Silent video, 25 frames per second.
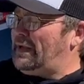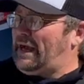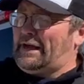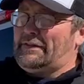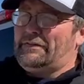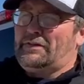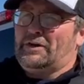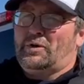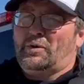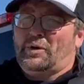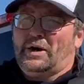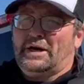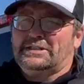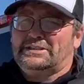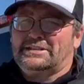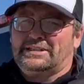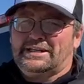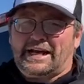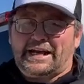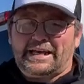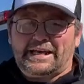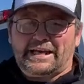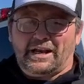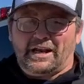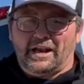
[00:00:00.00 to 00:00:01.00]
the question
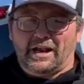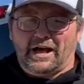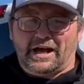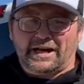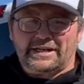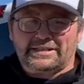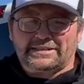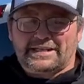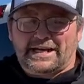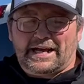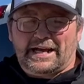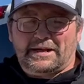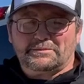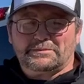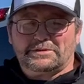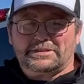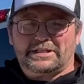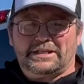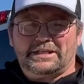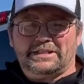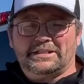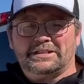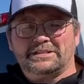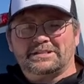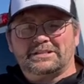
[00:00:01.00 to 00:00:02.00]
i get a lot of times
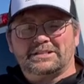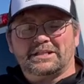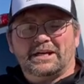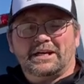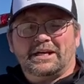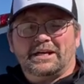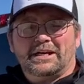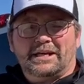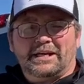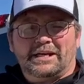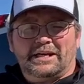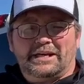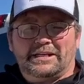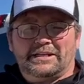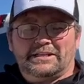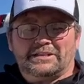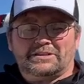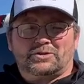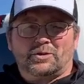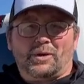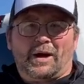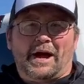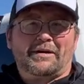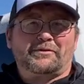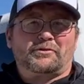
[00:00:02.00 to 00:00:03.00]
is is
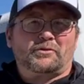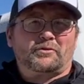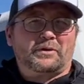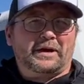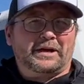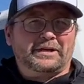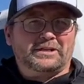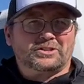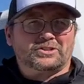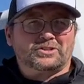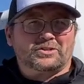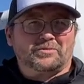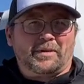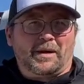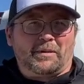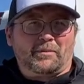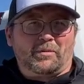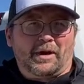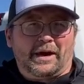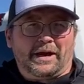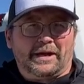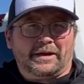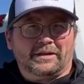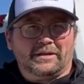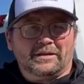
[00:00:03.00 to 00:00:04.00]
do I have to register my
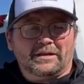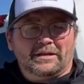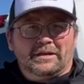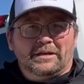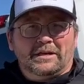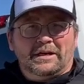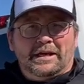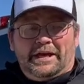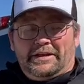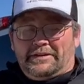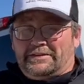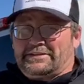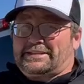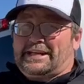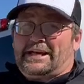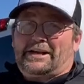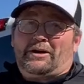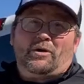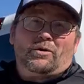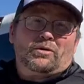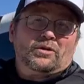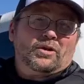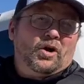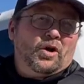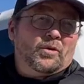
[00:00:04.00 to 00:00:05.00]
brand? In the state
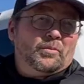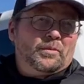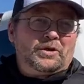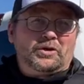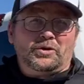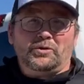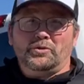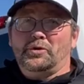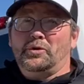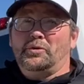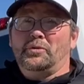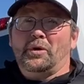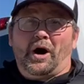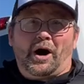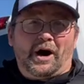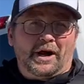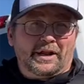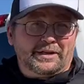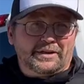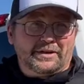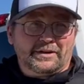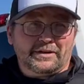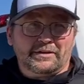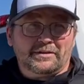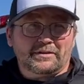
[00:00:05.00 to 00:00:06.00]
of Oklahoma, you do not.
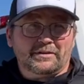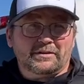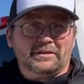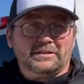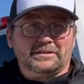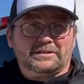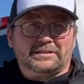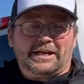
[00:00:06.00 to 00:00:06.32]
Mm-hmm.